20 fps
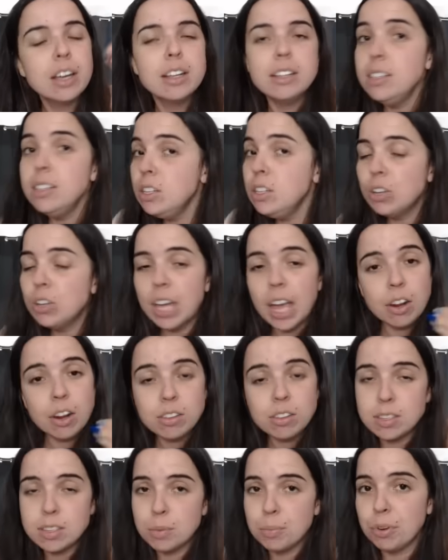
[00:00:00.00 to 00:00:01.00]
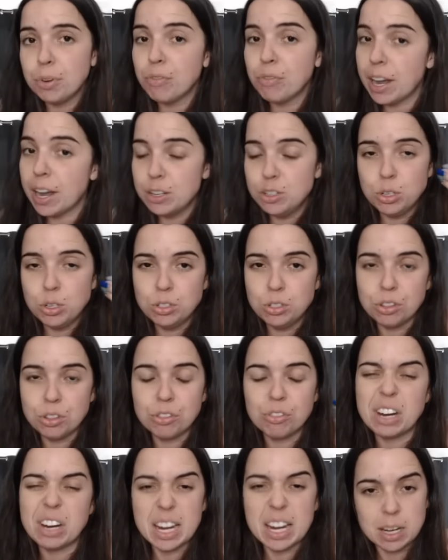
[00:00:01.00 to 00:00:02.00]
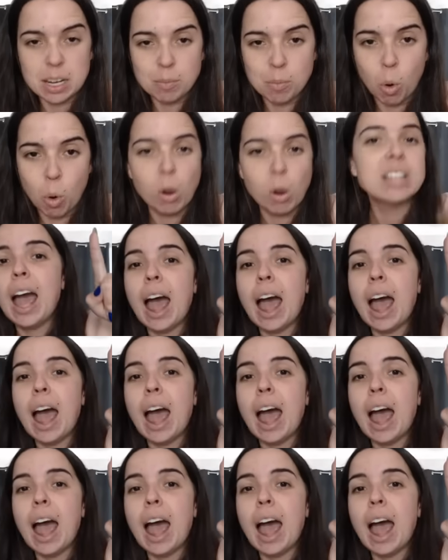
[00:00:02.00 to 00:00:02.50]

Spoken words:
See, you cannot simplify 2 to 3 anymore.